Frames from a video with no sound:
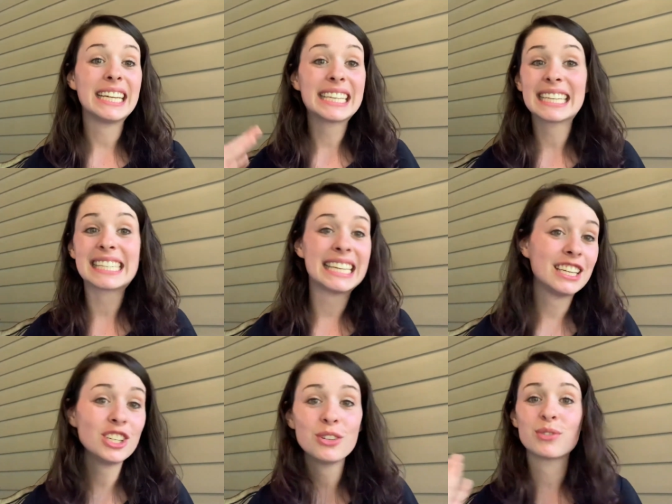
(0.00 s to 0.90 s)
it
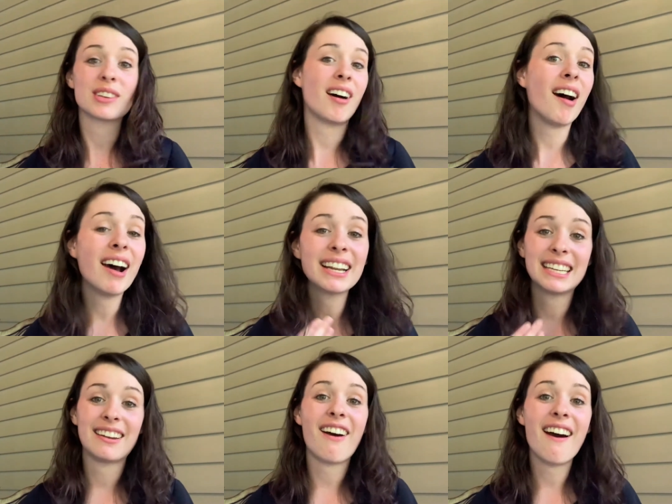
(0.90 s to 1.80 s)
continues on
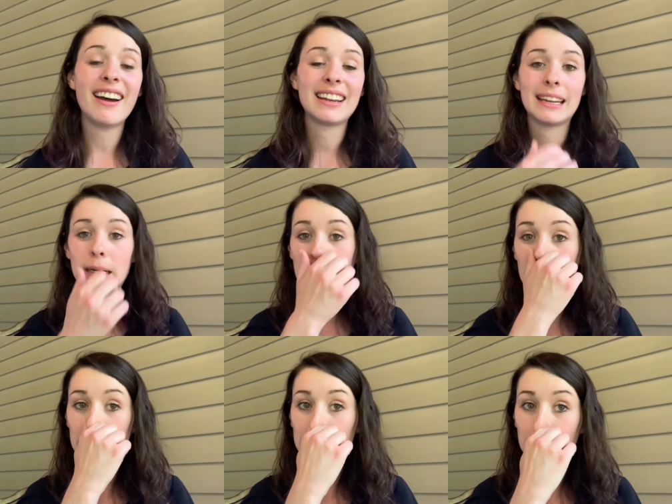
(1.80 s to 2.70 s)
and on, and
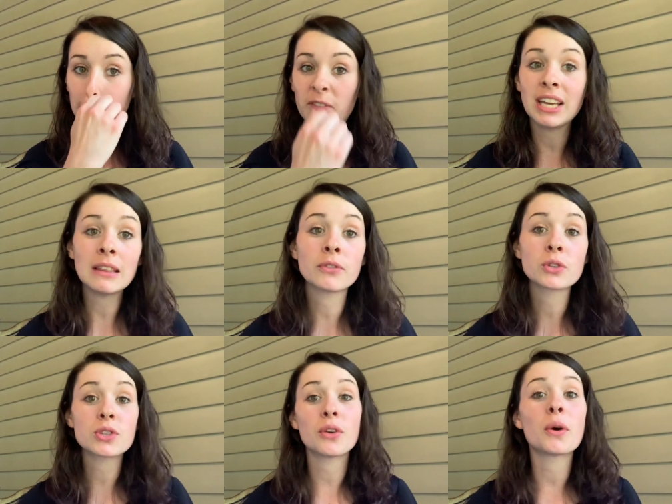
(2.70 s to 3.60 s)
God has been faithful
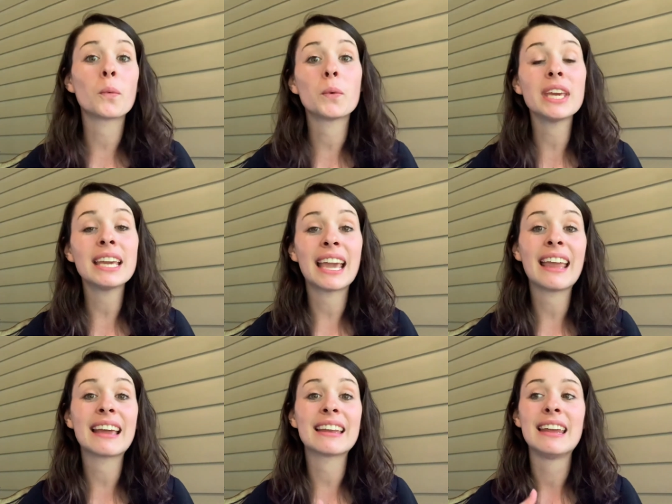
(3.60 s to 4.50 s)
so that we
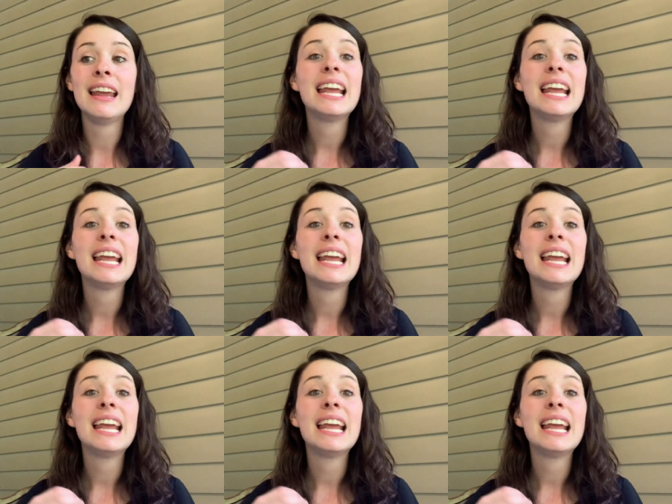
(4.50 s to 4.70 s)
can